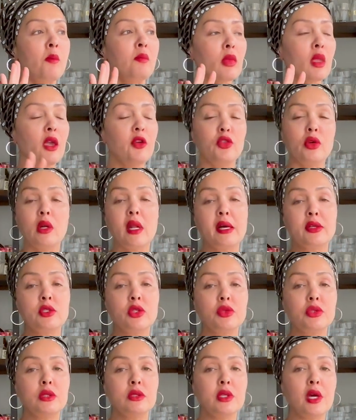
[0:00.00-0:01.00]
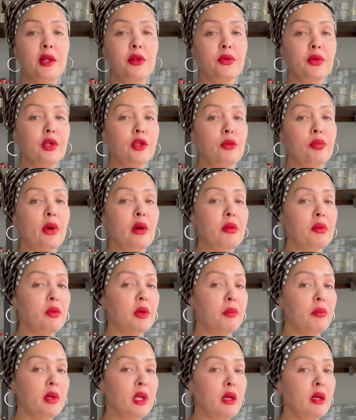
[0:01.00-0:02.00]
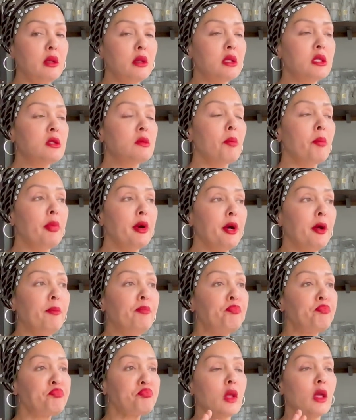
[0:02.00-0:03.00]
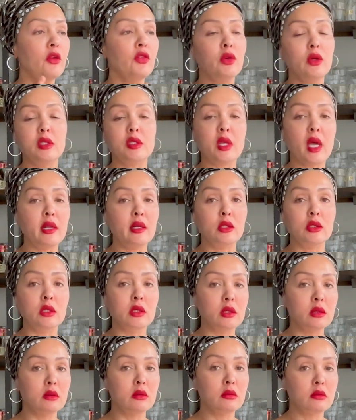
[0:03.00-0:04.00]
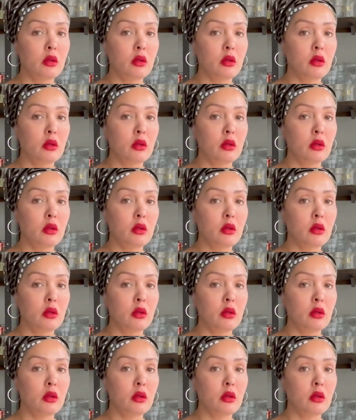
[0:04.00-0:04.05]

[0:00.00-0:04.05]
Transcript: If you're lactose intolerant, you probably wouldn't be eating this, but if you decide to just,